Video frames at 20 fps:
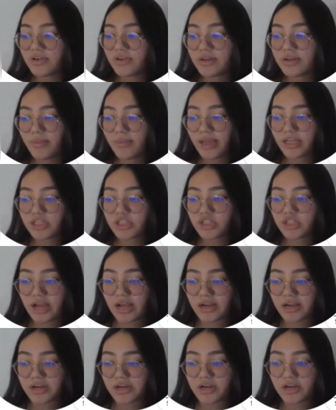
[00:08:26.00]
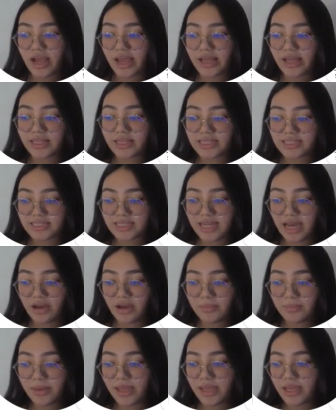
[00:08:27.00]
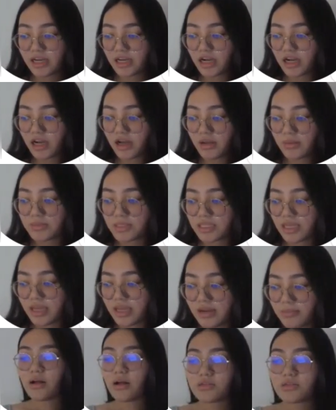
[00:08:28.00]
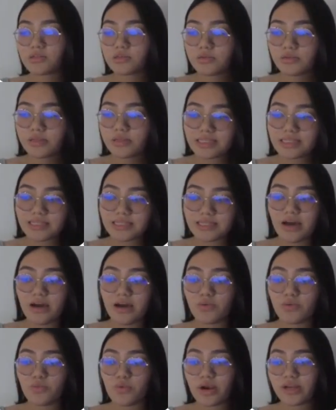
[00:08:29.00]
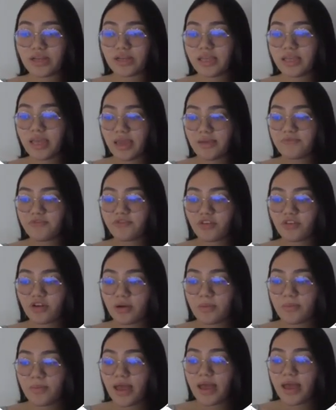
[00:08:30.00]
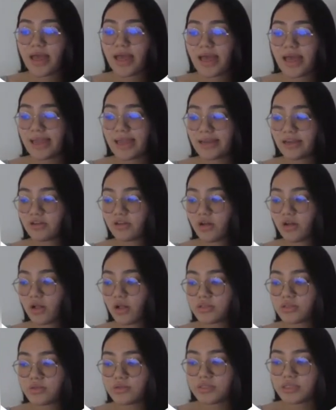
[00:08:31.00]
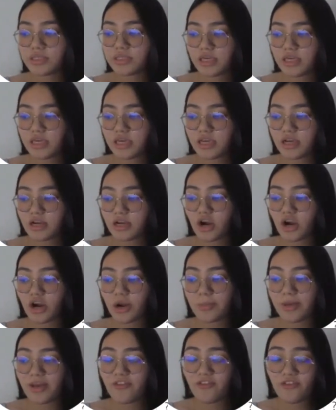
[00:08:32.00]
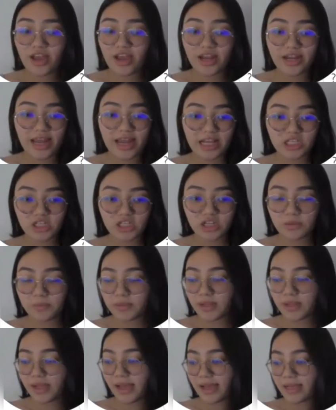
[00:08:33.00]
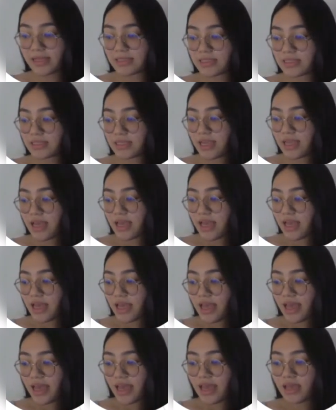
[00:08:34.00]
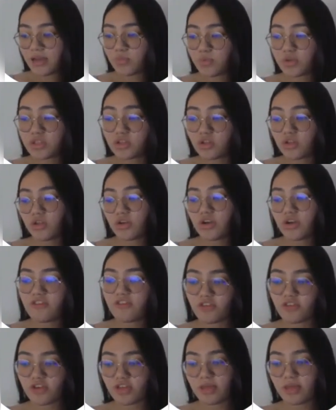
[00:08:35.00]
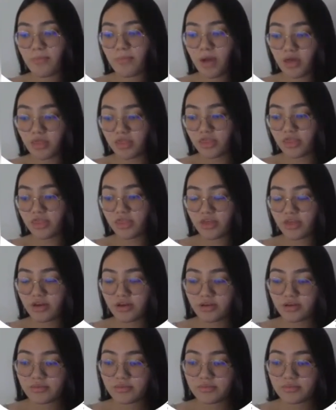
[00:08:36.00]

Here in my tracker, I list down my income. I also list down where it came from, and you'll also see here are my financial plans and what to learn for the month.